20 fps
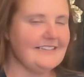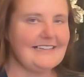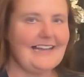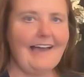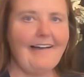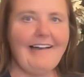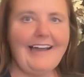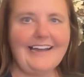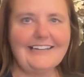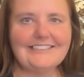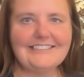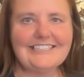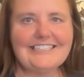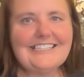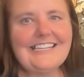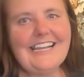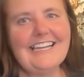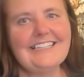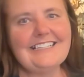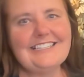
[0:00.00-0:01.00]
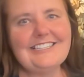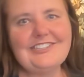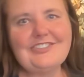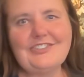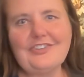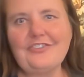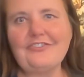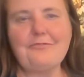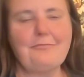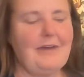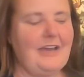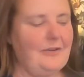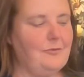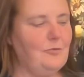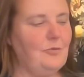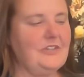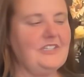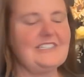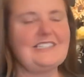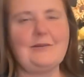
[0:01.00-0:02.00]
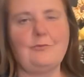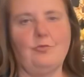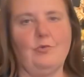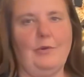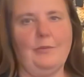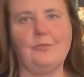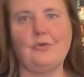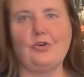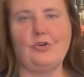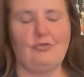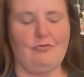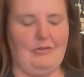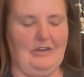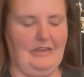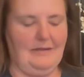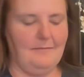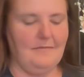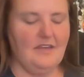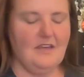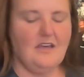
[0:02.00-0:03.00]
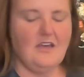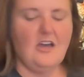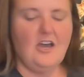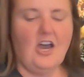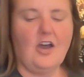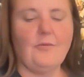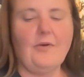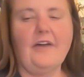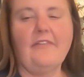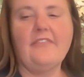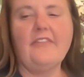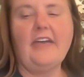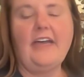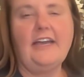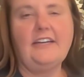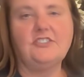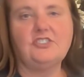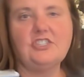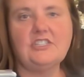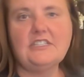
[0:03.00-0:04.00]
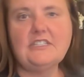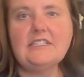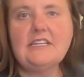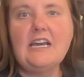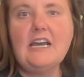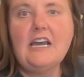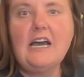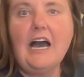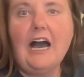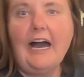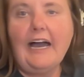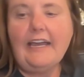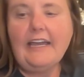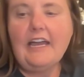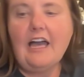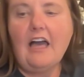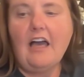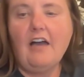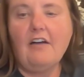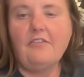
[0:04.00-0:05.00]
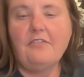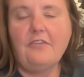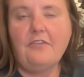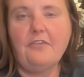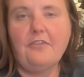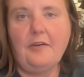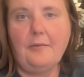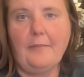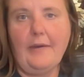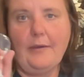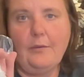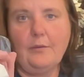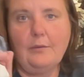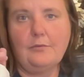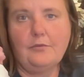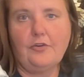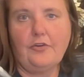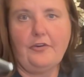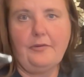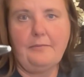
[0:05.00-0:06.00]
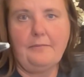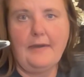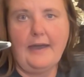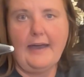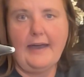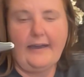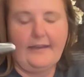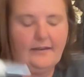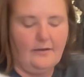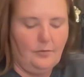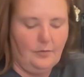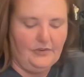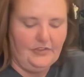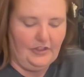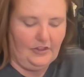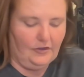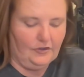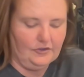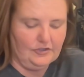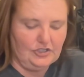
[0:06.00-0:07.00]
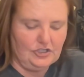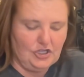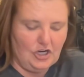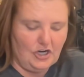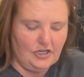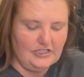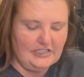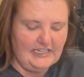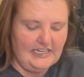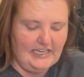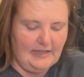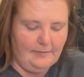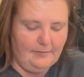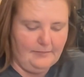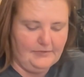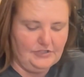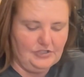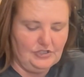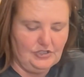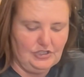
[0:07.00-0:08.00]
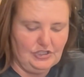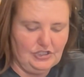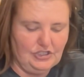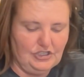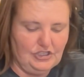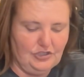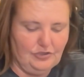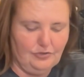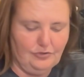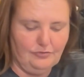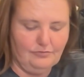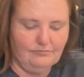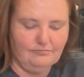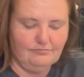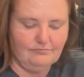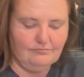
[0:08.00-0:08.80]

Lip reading: Now, I just like to serve mine with some whipped cream around the edges. I have fit my whipped cream bag with a little star tip, but you could do